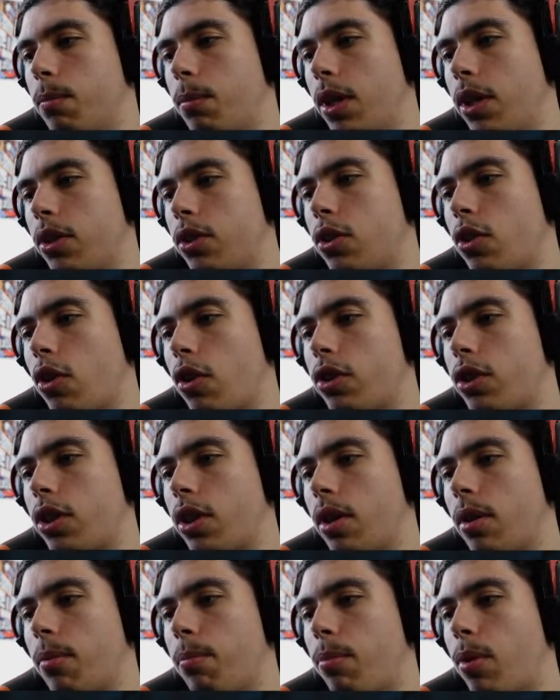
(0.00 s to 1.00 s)
But it's not
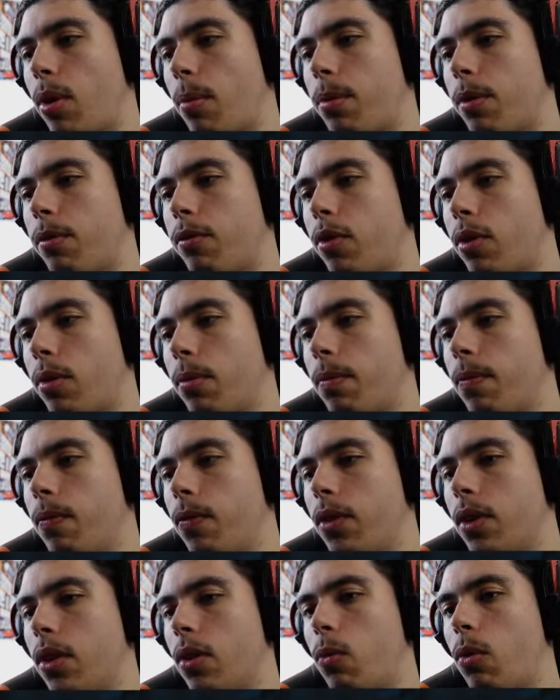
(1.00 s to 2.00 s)
a proper form.
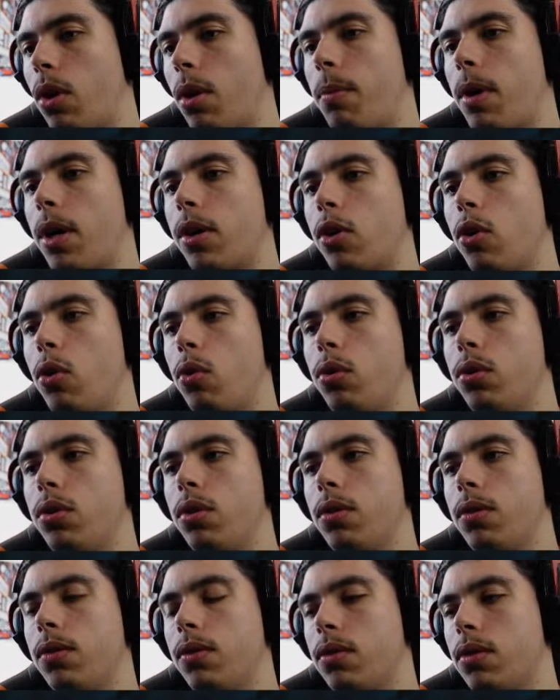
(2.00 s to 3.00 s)
What about
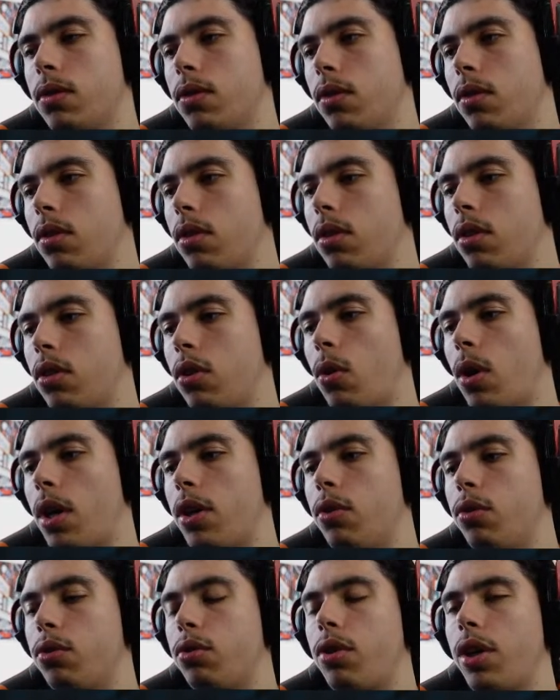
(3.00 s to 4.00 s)
gold? No,
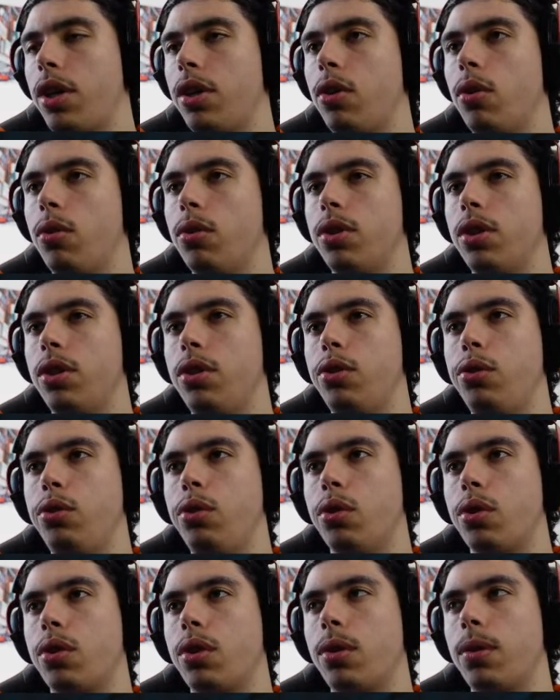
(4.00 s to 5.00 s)
I don't trade gold in New
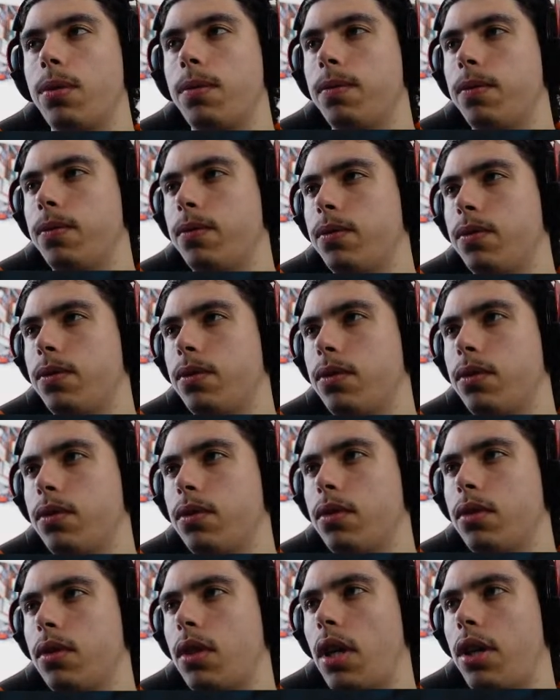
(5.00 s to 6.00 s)
York.
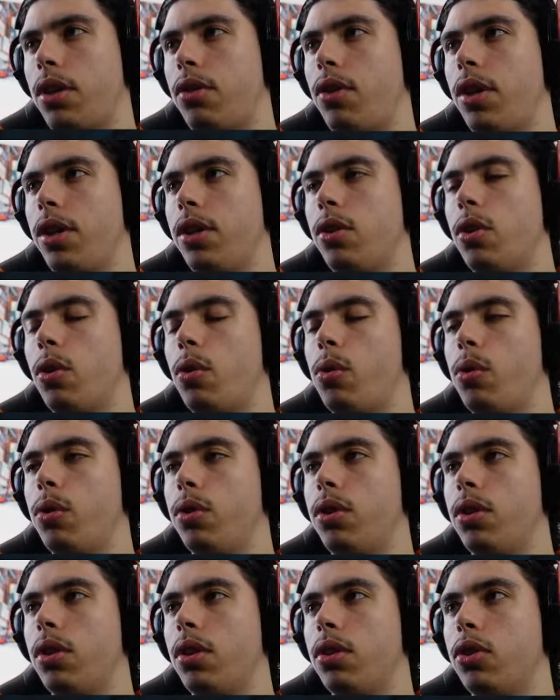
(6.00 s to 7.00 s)
I trade
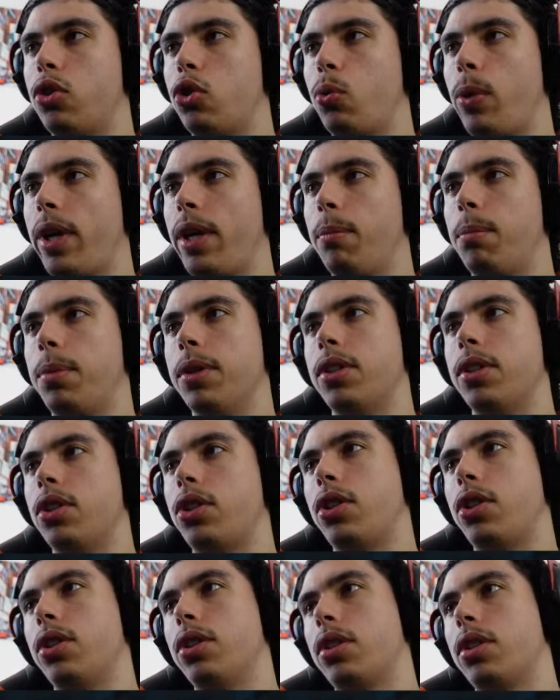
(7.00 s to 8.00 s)
gold swing
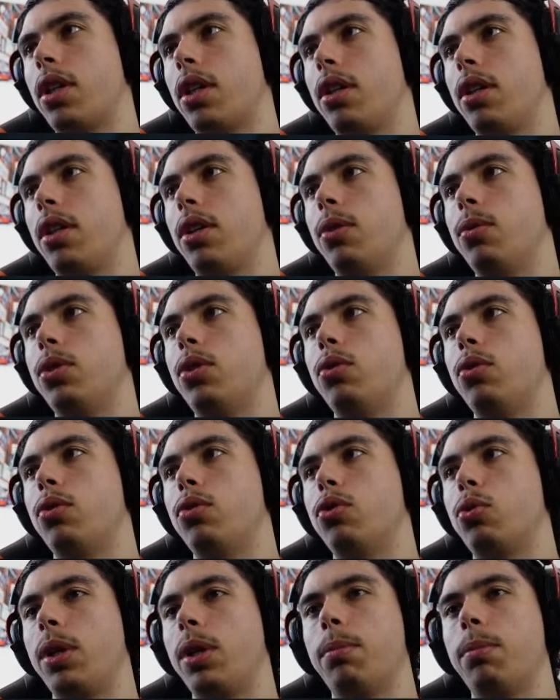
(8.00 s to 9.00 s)
positions, and there was no
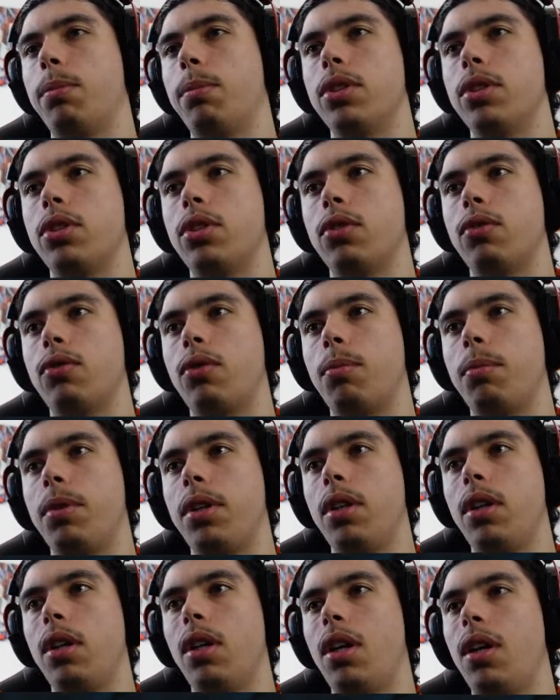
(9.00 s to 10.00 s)
swing positions for
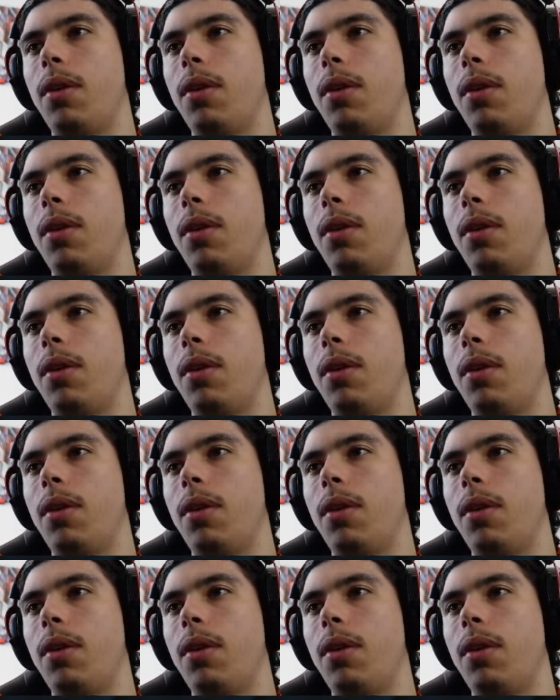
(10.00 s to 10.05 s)
me.